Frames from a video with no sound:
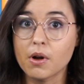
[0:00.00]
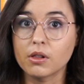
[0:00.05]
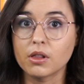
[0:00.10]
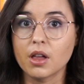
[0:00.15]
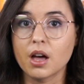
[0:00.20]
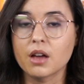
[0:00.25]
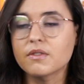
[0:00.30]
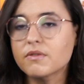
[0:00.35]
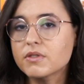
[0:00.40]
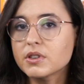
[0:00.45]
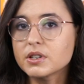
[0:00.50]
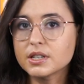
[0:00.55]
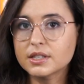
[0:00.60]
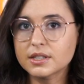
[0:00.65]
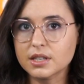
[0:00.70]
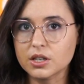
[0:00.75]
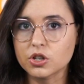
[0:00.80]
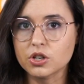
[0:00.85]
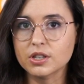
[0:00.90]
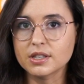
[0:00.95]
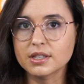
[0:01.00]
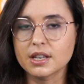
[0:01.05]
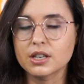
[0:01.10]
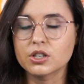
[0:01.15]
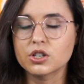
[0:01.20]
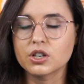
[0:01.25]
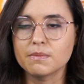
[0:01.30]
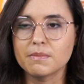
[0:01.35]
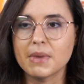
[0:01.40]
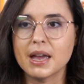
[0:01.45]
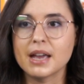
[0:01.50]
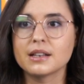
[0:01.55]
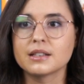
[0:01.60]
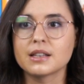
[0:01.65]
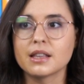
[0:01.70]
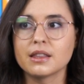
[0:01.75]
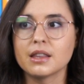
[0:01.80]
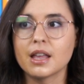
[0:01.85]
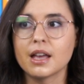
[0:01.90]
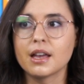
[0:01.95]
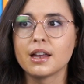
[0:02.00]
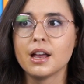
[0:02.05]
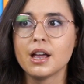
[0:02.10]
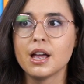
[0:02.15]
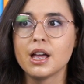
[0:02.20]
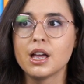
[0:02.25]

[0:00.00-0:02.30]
a lot of the decisions that she makes and that